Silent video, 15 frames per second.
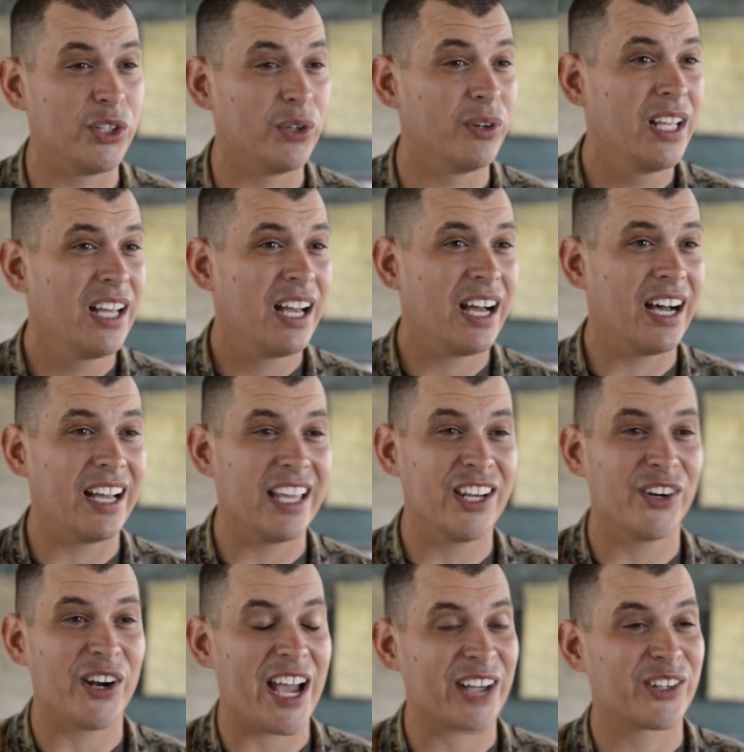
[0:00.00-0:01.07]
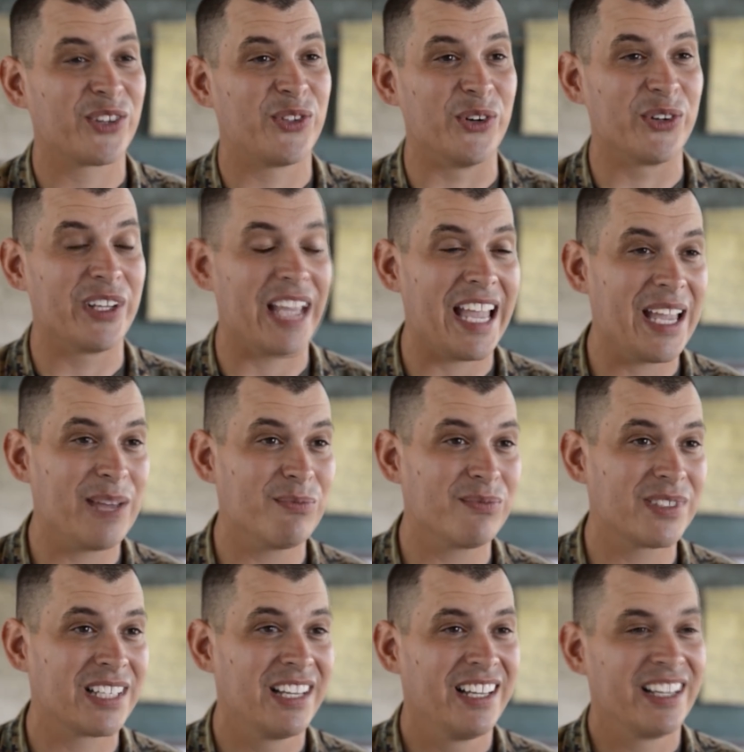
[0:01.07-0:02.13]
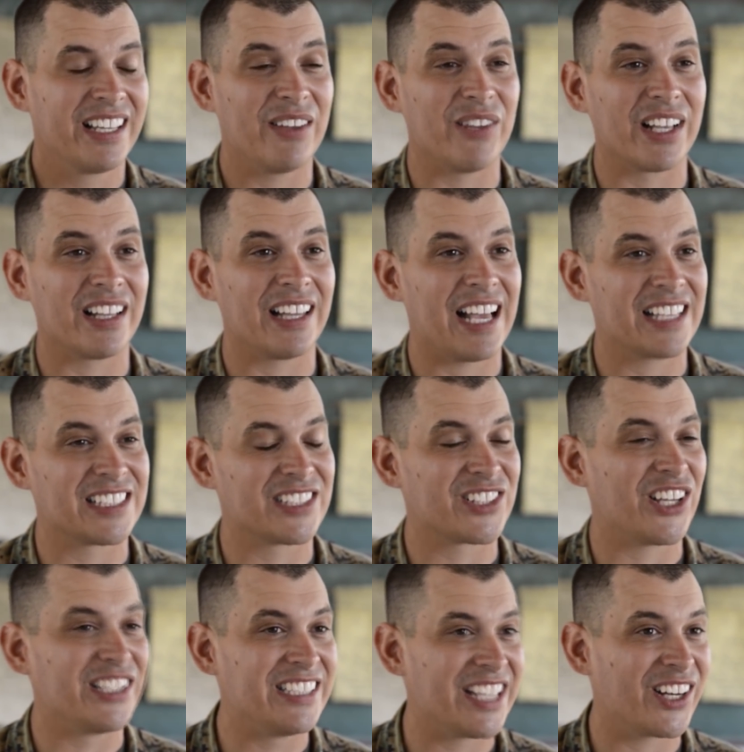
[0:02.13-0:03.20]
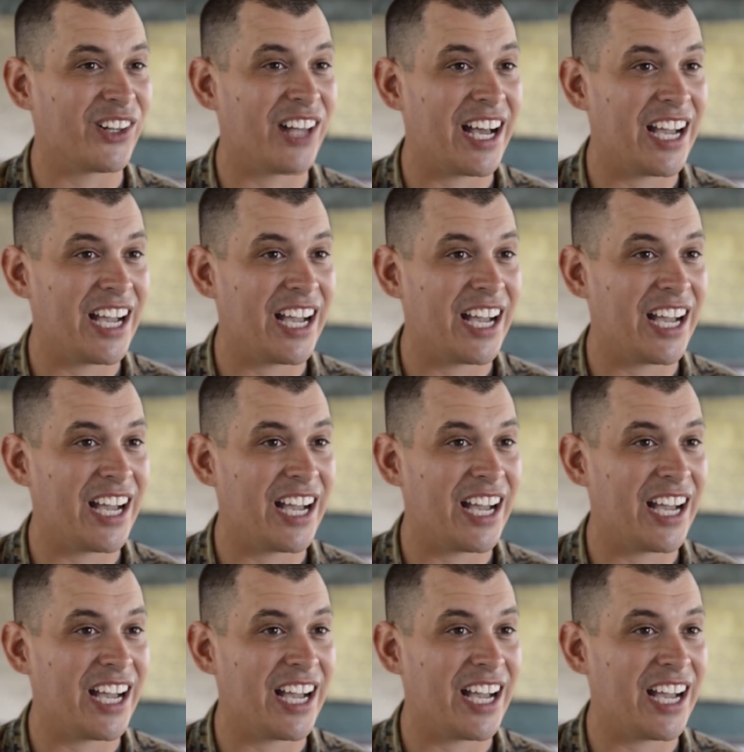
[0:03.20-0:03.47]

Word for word: to uh, interact through games, giving classes on dental